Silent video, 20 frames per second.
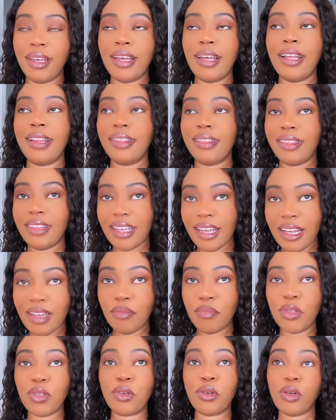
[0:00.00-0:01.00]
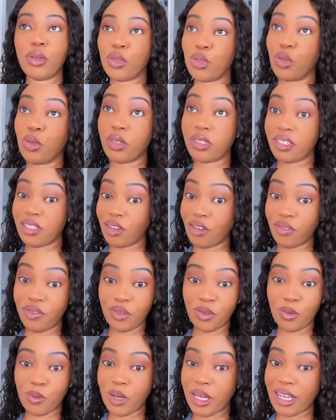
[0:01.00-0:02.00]
And then because you're
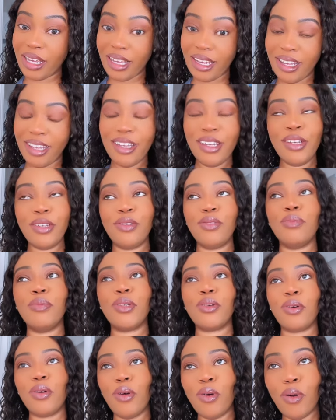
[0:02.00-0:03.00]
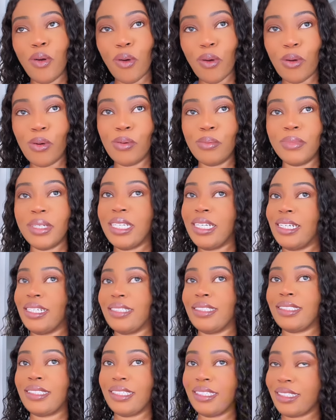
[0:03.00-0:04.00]
self-aware, you may go home
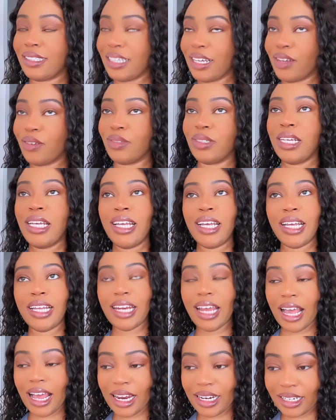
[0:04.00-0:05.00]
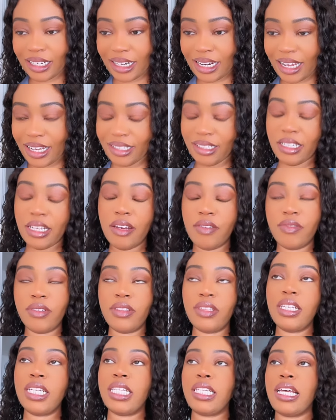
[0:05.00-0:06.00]
and sit down and analyze
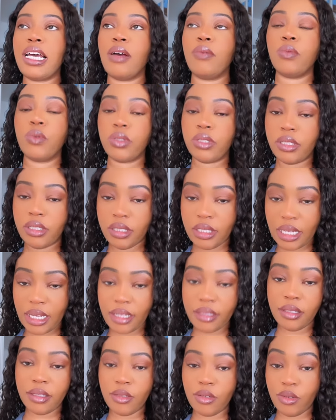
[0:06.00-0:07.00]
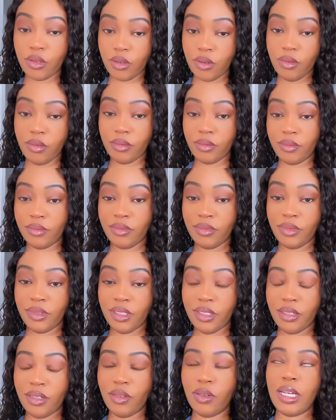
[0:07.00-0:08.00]
everything that was said to you.
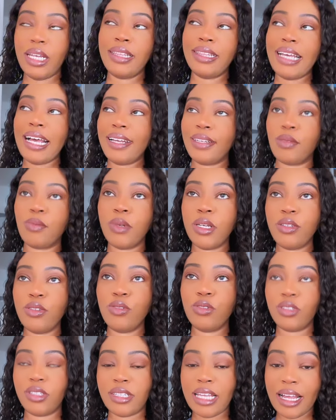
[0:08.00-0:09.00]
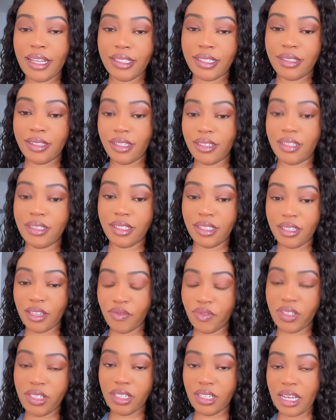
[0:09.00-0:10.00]
You know, and that's when you start
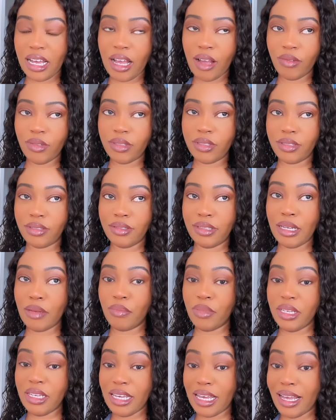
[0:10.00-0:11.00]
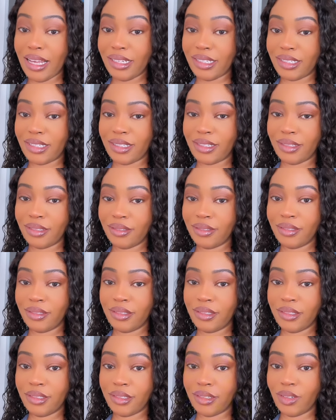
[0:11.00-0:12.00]
sifting out the BS,
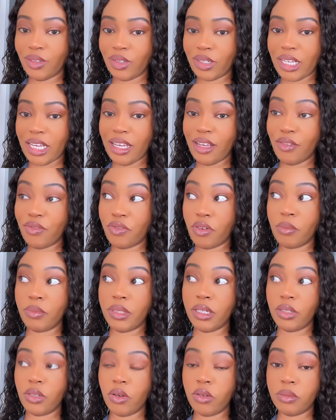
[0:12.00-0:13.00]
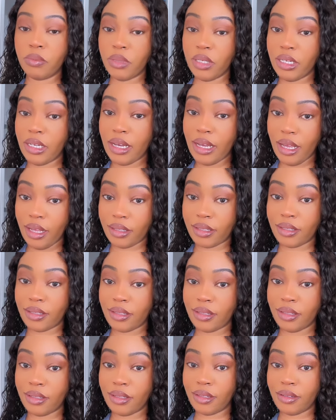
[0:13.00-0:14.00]
okay, from the
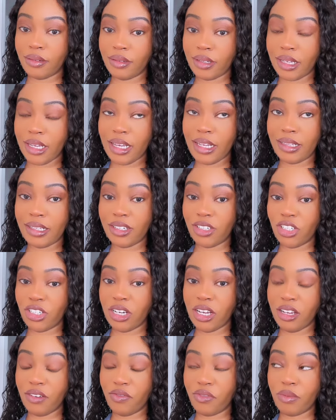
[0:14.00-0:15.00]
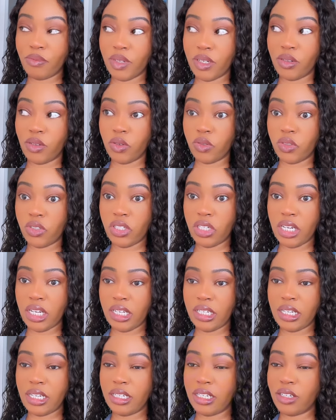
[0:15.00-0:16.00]
non-BS, okay, the shade from the
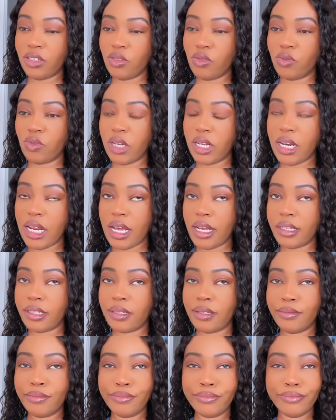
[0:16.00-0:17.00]
non-shade. And then you realize,